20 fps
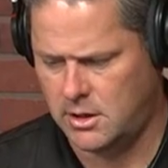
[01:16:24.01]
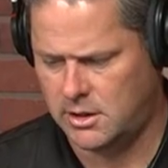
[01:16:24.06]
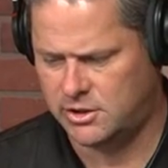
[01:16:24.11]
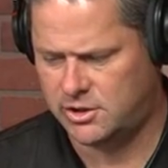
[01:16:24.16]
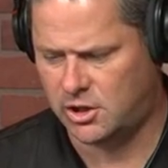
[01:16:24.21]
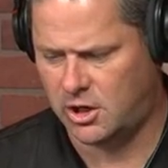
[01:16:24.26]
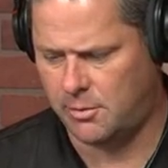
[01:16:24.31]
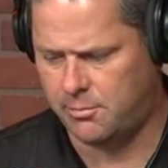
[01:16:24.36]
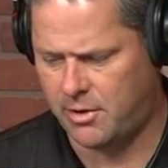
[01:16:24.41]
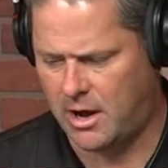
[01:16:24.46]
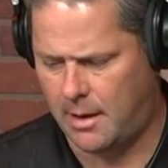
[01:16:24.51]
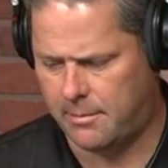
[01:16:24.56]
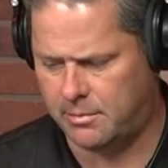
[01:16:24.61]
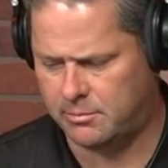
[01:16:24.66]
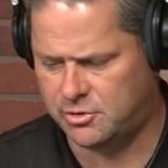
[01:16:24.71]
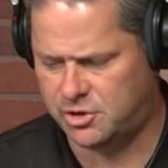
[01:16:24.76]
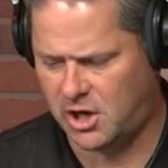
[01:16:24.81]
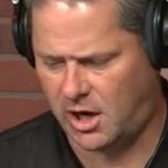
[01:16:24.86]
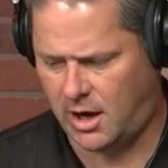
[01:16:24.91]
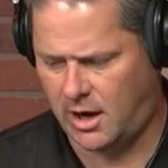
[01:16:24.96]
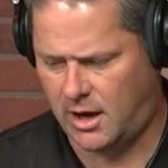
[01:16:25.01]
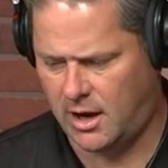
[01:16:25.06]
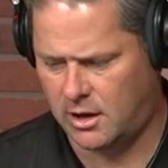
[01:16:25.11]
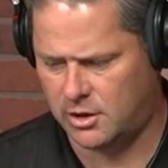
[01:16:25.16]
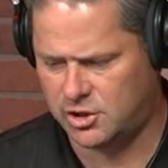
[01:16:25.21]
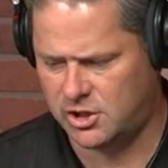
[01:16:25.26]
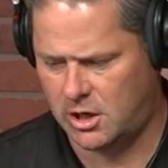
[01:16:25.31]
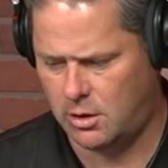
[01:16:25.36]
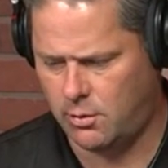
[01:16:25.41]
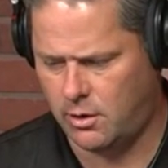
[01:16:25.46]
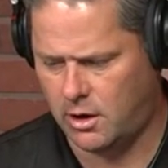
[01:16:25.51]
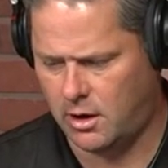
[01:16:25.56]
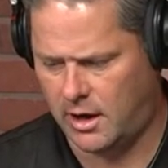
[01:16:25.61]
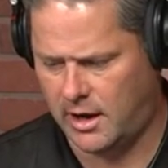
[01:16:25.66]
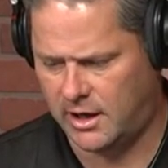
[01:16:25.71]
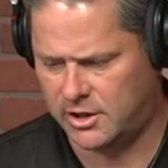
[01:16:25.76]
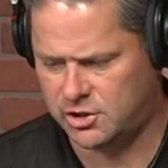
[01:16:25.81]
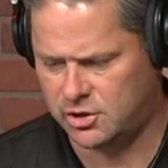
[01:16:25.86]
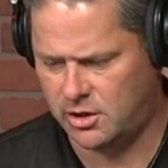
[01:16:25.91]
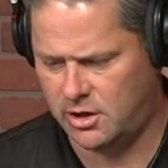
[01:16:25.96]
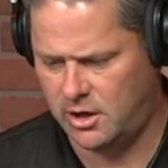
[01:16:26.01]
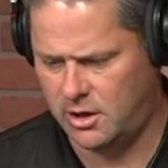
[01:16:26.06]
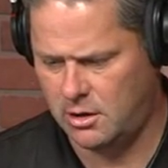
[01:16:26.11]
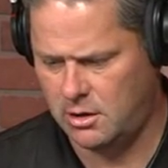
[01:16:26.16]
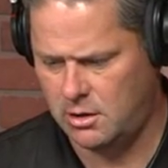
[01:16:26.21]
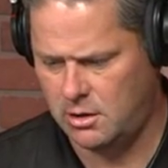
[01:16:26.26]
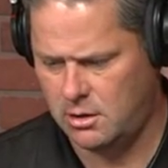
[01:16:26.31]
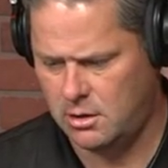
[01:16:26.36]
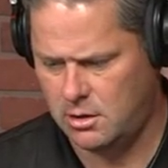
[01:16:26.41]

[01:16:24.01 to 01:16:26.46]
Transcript: Jerry Popham checking out. Jerry, we're glad you're here.